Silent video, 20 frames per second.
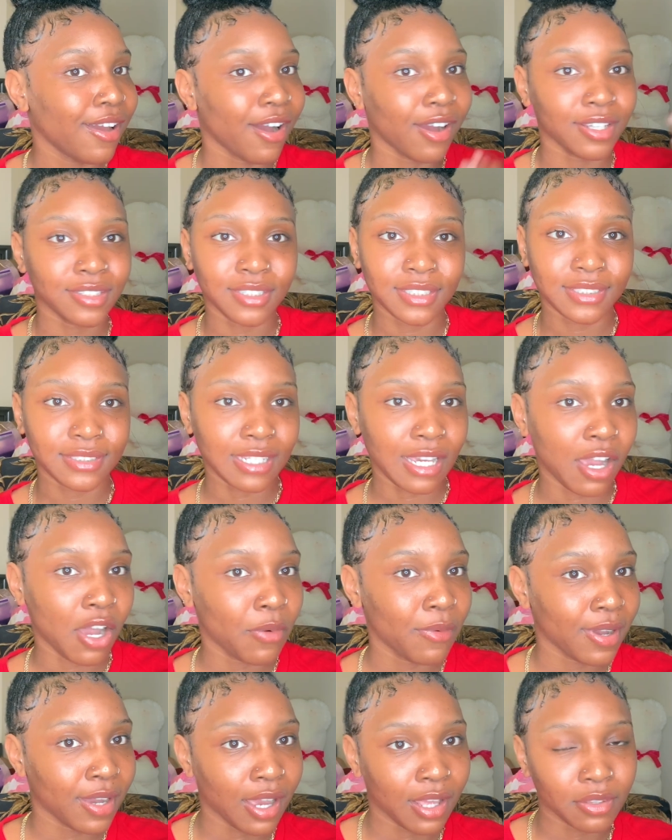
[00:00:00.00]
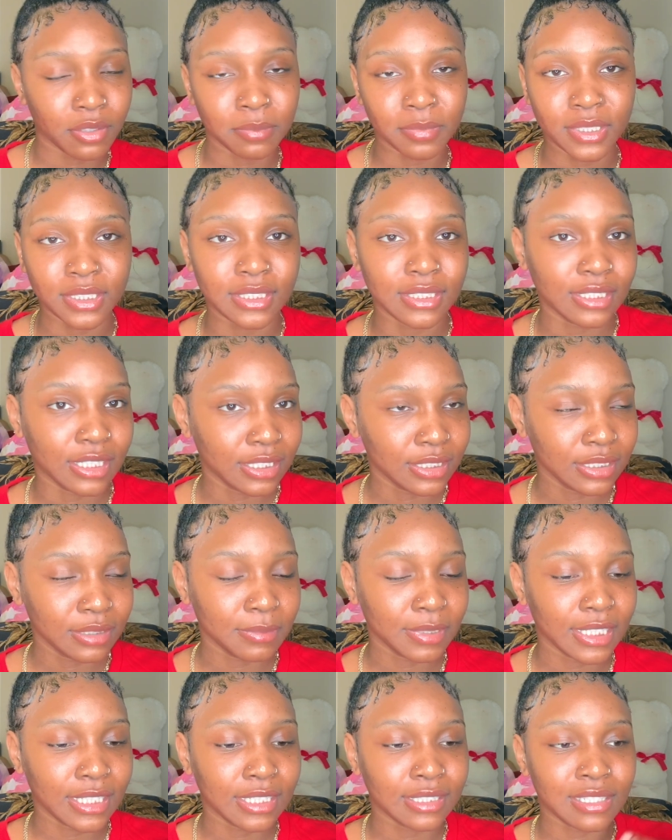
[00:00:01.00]
understand how i got the bun done
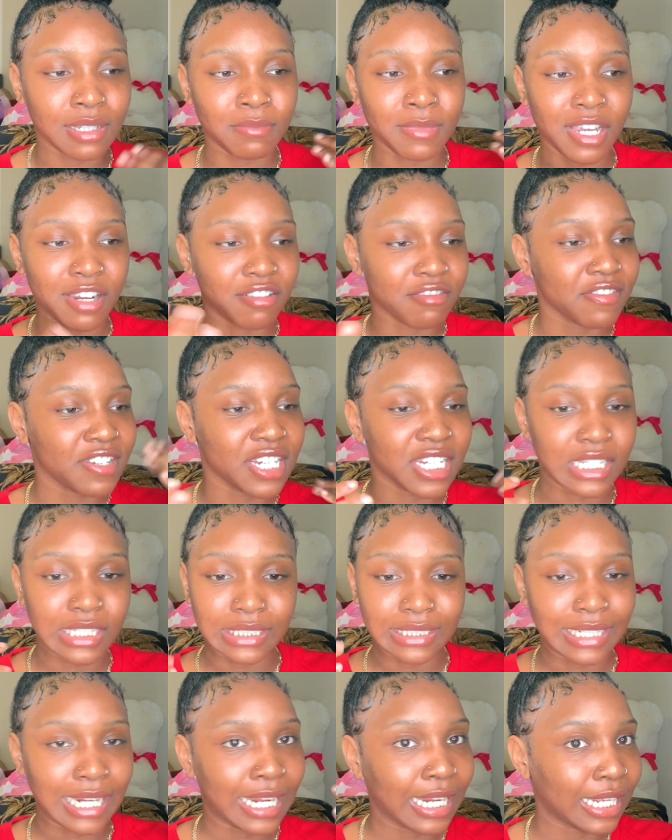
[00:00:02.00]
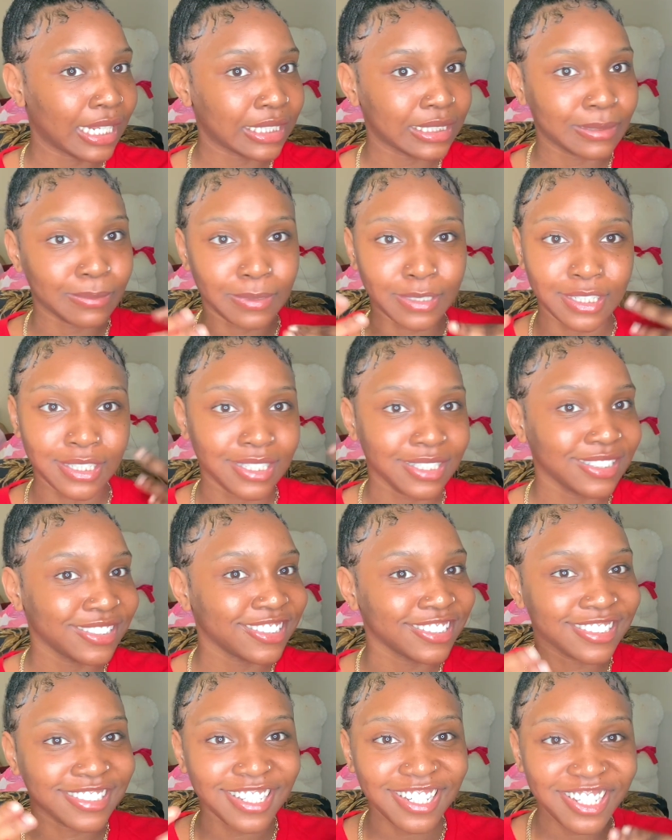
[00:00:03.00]
because i'm not really good at explaining
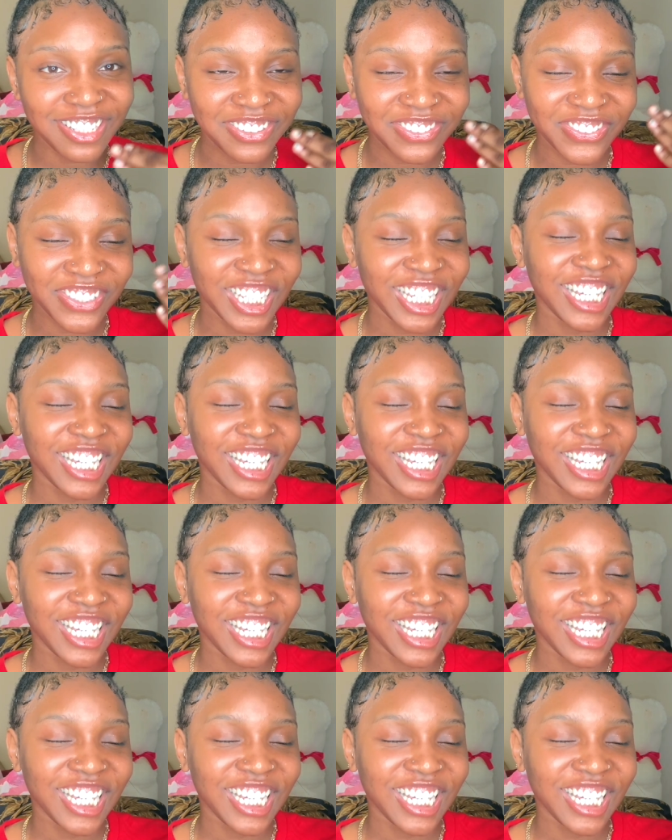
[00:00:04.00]
stuff